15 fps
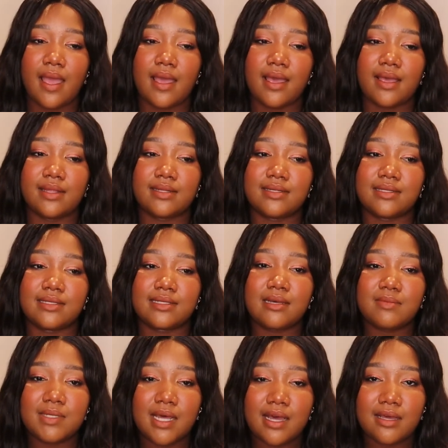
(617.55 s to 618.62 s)
and
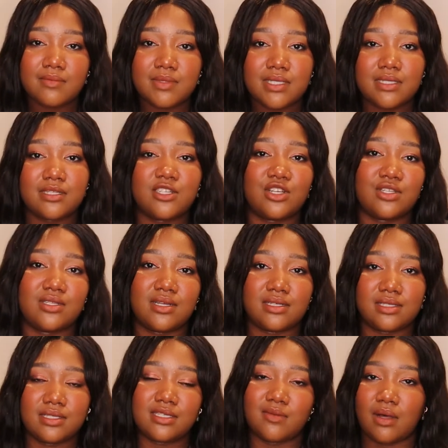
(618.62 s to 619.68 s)
sometimes it just
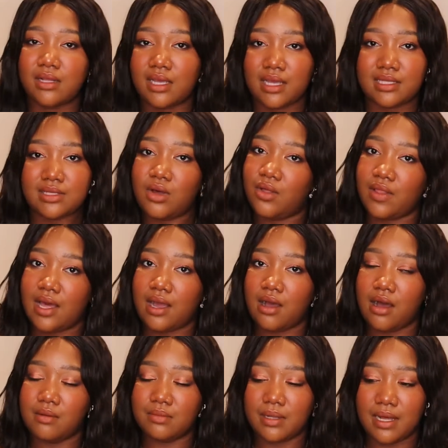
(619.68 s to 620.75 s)
doesn't smell like it's all that
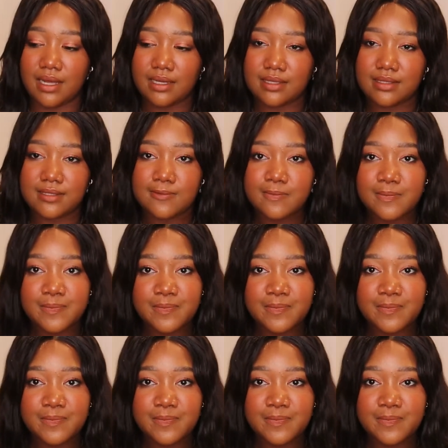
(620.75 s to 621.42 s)
complex.